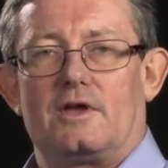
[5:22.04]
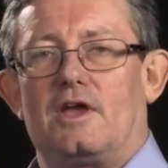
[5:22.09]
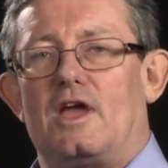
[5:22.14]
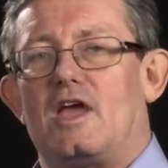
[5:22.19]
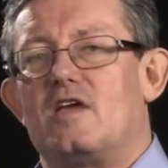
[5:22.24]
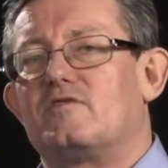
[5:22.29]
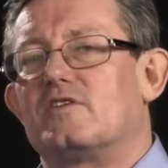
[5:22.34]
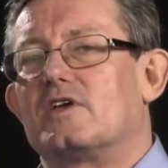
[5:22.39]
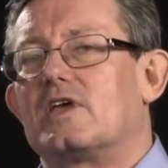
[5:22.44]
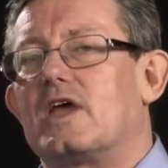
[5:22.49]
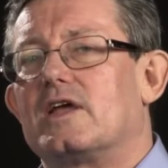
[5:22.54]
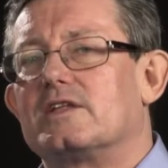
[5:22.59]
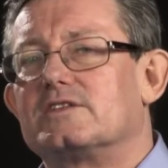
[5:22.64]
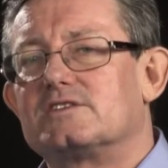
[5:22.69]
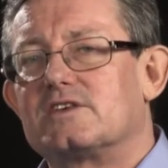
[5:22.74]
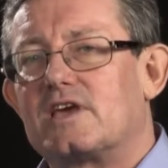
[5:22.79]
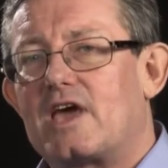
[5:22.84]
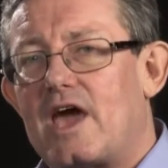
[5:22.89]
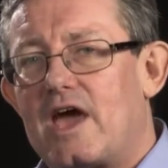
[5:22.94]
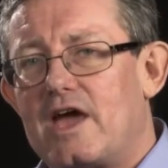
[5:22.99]
If it
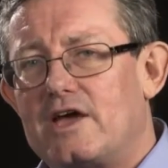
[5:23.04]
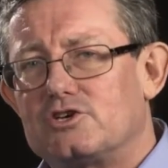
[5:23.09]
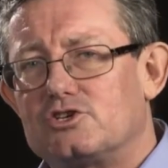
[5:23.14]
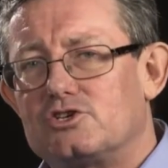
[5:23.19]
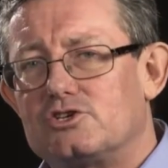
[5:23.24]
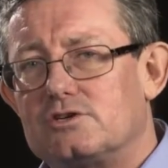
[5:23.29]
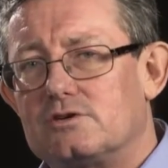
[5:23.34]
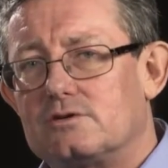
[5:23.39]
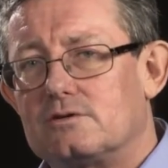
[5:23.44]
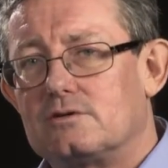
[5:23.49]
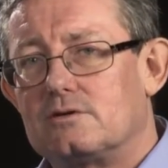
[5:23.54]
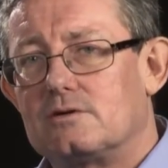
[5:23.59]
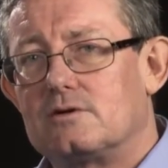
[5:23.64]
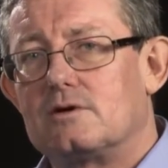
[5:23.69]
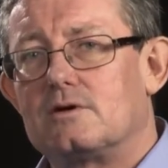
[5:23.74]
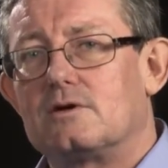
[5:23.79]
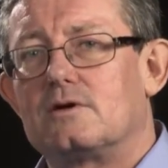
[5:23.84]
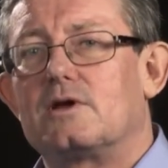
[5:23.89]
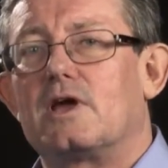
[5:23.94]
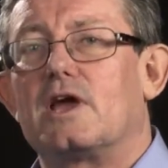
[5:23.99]
gets cash,
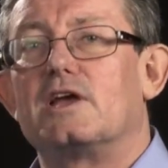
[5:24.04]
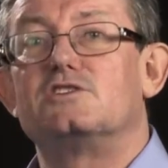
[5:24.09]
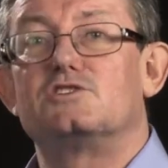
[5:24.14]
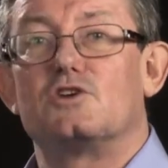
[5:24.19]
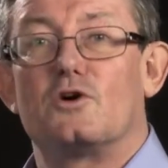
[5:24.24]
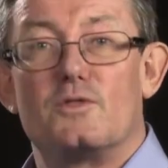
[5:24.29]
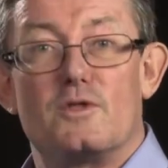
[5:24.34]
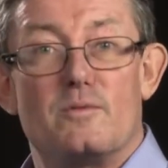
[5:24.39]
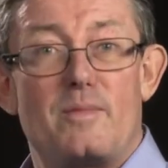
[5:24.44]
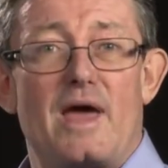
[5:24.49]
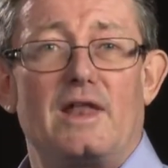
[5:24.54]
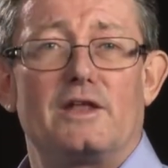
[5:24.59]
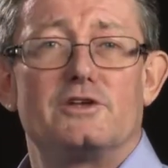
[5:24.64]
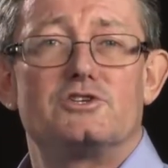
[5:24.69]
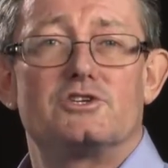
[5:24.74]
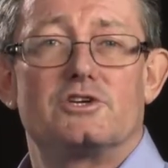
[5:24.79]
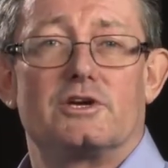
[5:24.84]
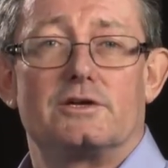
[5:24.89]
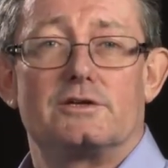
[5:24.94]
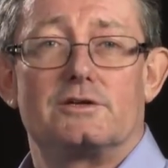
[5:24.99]
it's on the
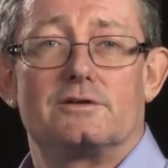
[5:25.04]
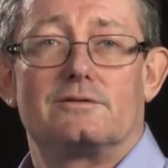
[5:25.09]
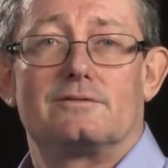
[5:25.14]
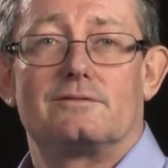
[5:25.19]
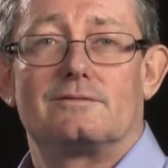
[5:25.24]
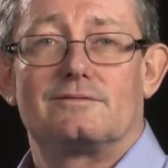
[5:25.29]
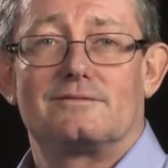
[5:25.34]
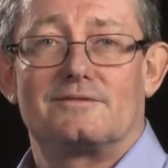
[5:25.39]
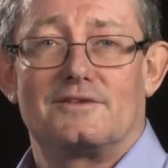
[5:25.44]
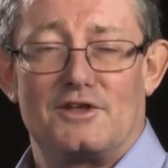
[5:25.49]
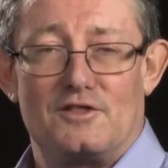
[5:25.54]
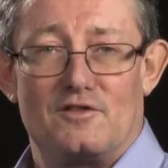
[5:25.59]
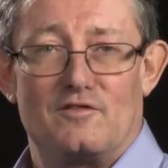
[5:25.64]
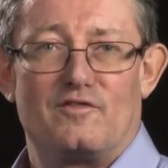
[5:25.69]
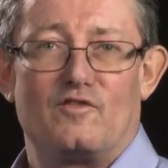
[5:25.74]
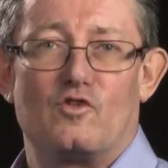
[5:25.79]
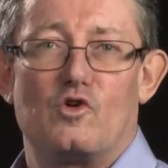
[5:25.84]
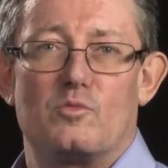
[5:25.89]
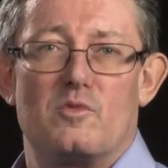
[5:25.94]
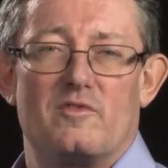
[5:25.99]
balance sheet in the
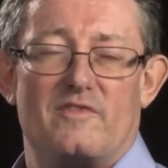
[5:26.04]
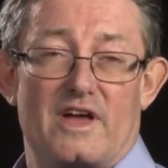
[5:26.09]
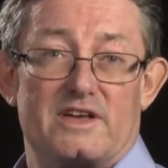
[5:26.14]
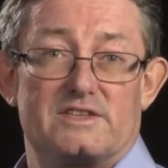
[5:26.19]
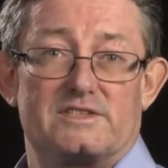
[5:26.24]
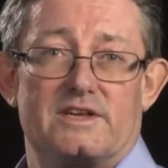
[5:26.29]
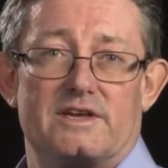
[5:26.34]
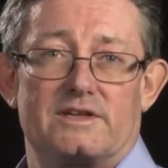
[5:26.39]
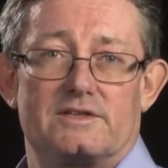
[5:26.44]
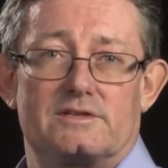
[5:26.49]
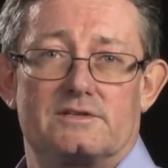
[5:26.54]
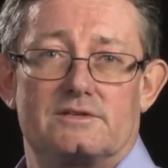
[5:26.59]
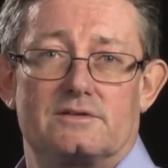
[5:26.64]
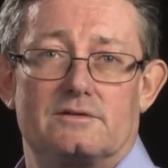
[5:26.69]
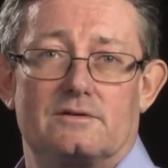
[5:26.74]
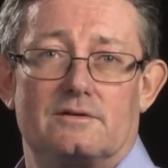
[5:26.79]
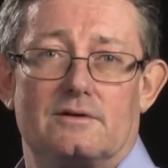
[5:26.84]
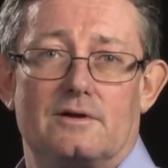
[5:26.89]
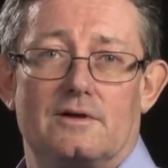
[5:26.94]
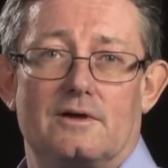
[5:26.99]
form of assets.
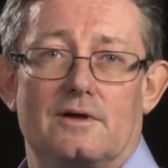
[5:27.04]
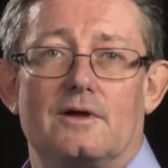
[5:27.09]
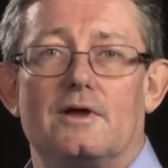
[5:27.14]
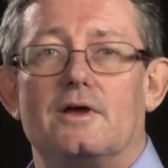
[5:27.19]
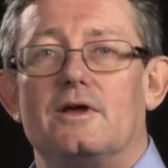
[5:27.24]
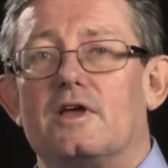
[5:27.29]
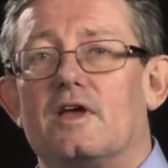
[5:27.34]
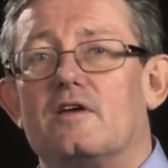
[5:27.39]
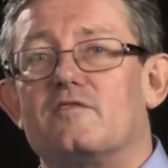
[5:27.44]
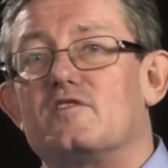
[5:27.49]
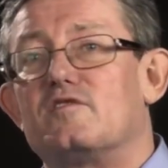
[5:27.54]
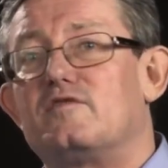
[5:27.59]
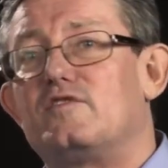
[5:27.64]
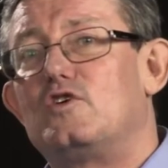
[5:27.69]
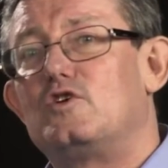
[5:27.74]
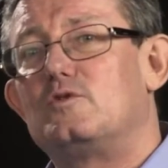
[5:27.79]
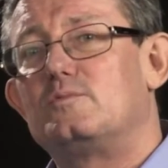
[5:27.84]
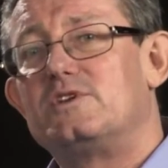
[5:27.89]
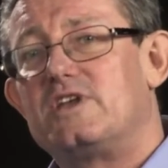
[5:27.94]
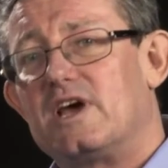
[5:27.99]
If the
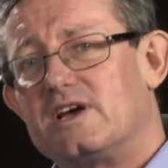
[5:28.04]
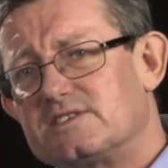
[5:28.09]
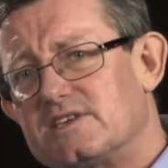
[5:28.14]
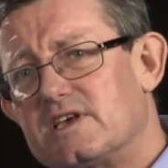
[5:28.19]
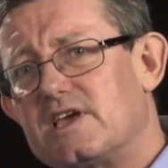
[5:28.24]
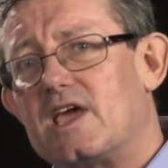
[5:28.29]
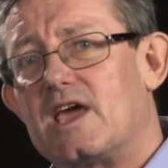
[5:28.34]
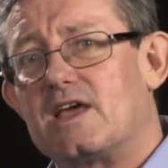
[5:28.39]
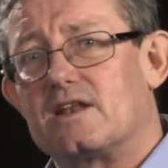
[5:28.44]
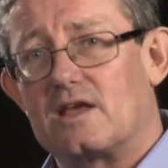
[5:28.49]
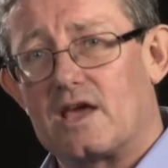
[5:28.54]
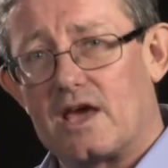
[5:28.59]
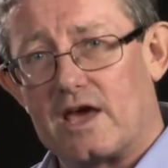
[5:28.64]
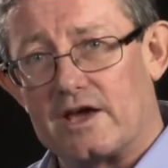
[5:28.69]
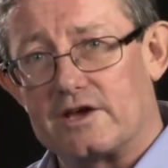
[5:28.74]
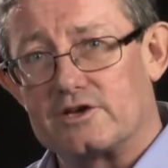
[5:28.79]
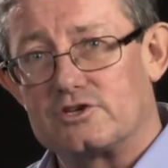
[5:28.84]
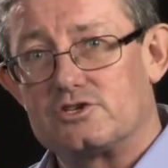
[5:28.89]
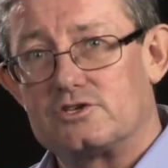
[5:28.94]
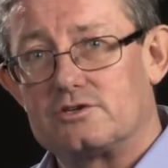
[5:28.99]
firm doesn't get
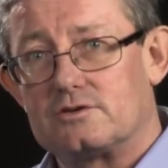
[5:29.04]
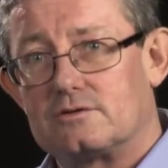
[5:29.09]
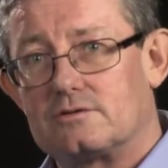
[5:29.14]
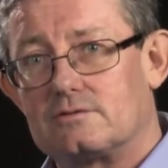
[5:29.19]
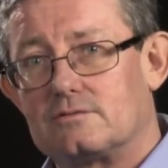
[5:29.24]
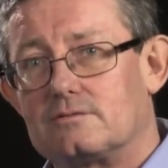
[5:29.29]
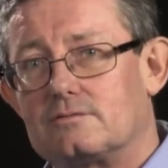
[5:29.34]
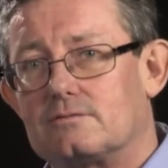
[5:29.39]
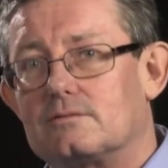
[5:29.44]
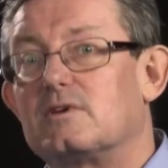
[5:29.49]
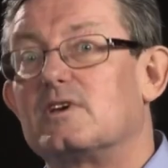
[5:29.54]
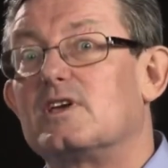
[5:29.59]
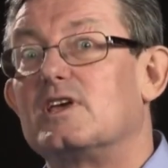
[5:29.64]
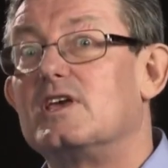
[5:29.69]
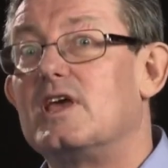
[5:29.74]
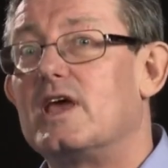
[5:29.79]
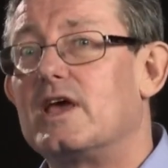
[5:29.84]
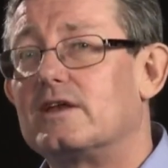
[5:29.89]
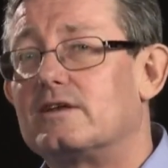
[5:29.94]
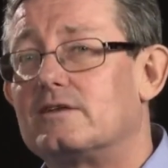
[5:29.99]
cash
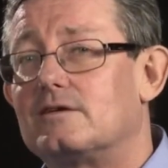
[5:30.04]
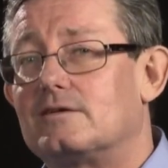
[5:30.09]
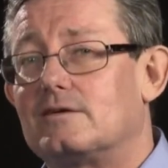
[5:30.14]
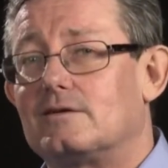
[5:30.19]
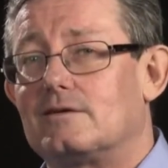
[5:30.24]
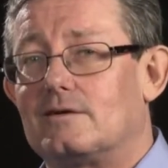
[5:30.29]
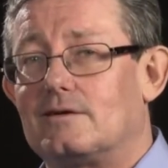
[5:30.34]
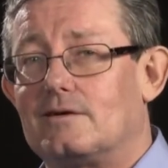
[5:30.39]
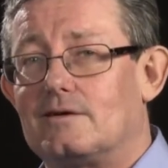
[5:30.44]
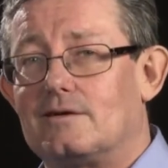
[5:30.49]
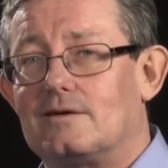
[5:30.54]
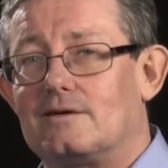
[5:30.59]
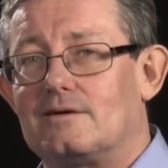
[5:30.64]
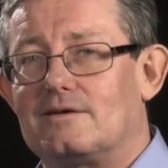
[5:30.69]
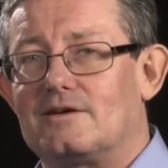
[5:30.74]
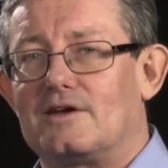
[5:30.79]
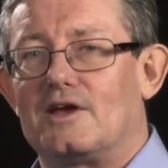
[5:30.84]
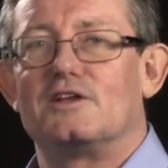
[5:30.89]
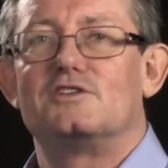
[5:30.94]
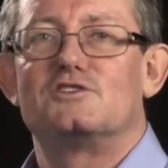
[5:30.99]
yet,
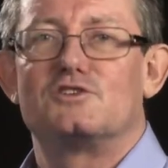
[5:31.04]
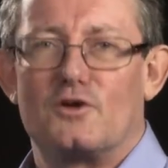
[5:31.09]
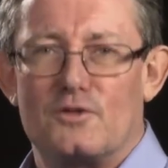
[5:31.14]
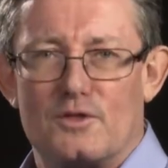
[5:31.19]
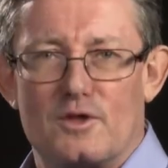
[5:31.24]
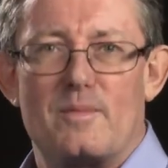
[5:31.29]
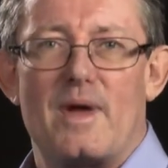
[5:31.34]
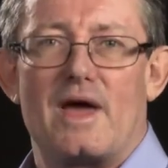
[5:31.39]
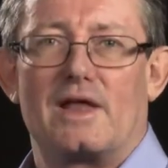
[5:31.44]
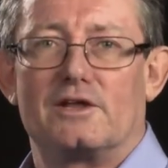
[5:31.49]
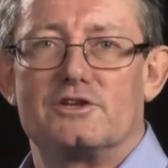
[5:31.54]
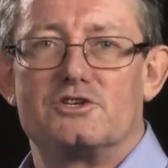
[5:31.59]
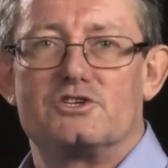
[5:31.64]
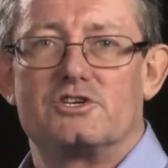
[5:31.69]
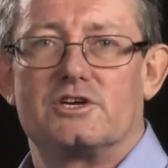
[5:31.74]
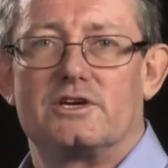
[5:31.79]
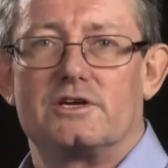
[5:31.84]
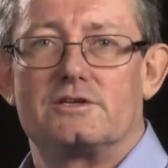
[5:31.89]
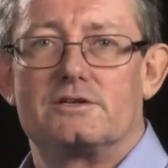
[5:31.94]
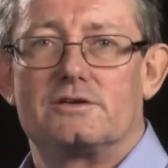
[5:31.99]
it's on the balance
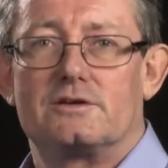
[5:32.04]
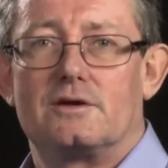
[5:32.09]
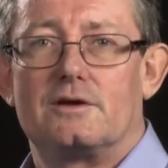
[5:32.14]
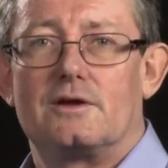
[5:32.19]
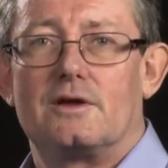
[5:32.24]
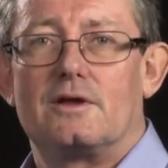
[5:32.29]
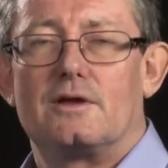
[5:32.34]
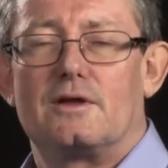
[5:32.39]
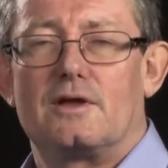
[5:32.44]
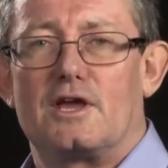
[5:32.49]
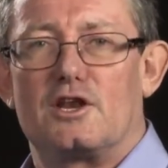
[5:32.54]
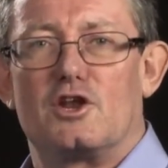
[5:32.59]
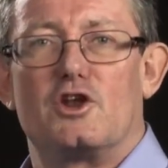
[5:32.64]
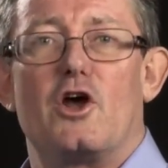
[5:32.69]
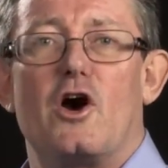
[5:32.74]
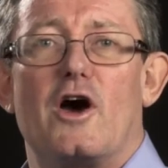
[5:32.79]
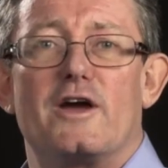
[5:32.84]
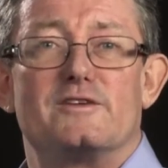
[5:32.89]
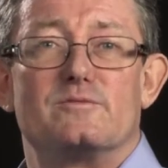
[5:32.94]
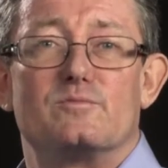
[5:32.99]
sheet in an
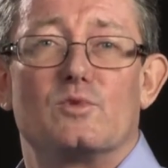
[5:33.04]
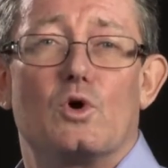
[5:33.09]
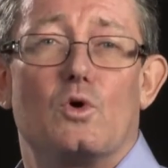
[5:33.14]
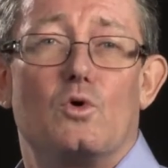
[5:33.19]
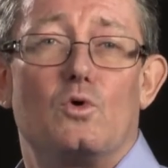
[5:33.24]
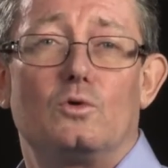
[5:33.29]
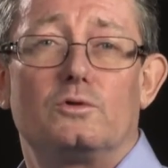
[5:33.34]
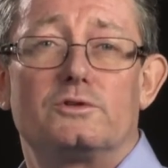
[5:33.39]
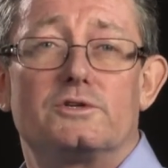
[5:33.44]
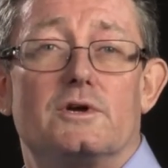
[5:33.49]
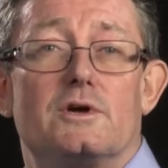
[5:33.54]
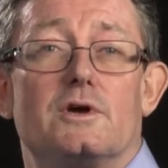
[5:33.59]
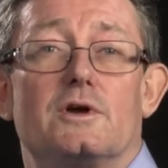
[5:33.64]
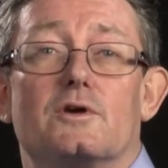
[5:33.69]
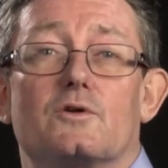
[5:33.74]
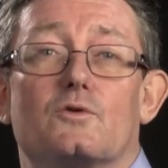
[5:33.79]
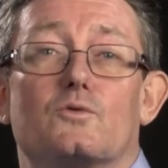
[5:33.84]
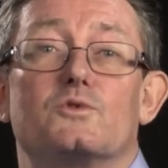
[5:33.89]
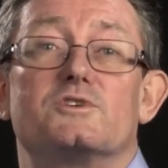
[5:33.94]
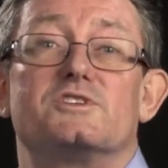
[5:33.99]
item called
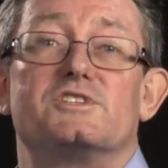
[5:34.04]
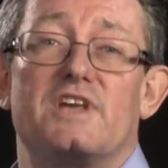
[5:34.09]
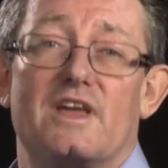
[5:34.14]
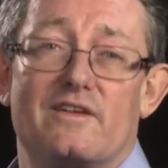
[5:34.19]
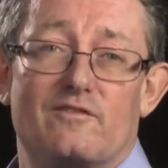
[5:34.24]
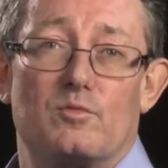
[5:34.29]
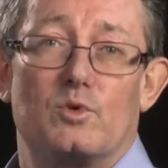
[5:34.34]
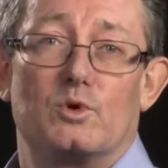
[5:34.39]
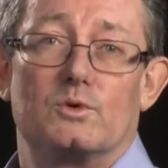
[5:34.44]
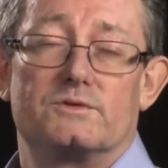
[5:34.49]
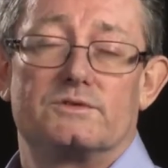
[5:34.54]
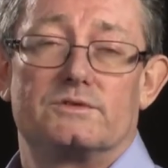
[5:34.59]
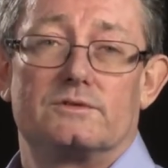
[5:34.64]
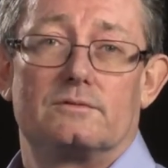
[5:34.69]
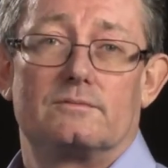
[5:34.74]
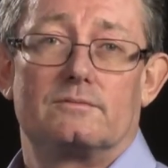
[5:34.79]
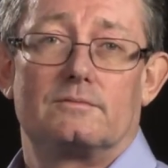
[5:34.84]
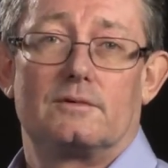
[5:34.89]
receivables.